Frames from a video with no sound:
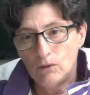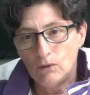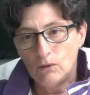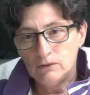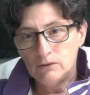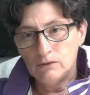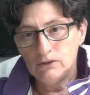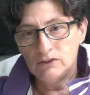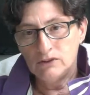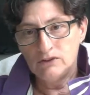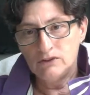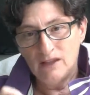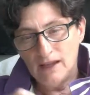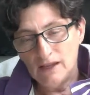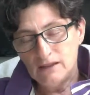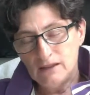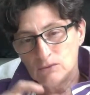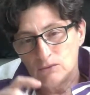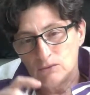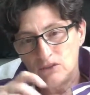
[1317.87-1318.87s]
the
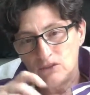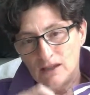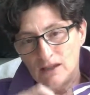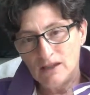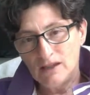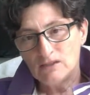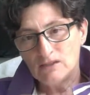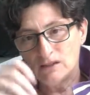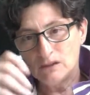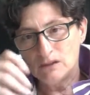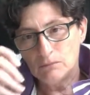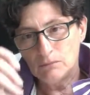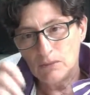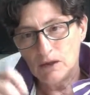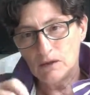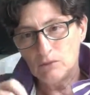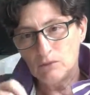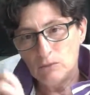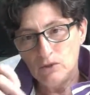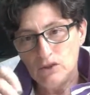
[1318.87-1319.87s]
days and
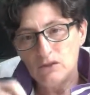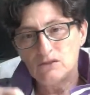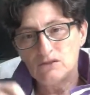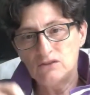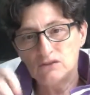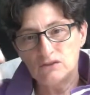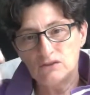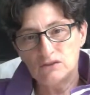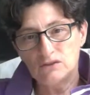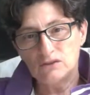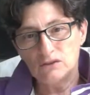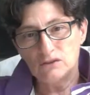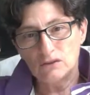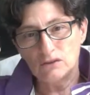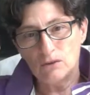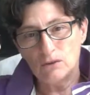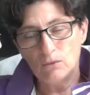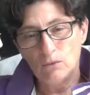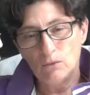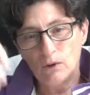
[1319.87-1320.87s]
the weeks
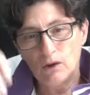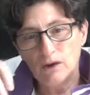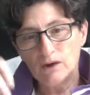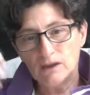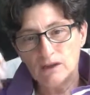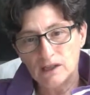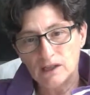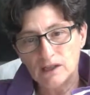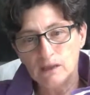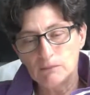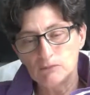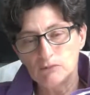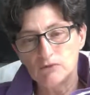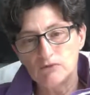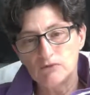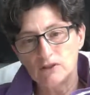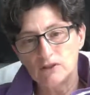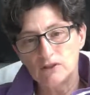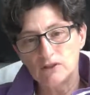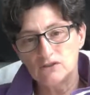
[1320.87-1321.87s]
working up to
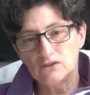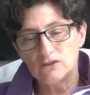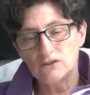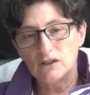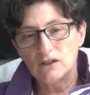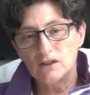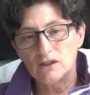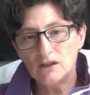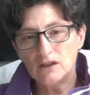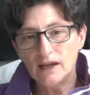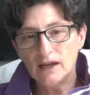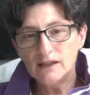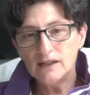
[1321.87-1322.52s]
Fudge's death, I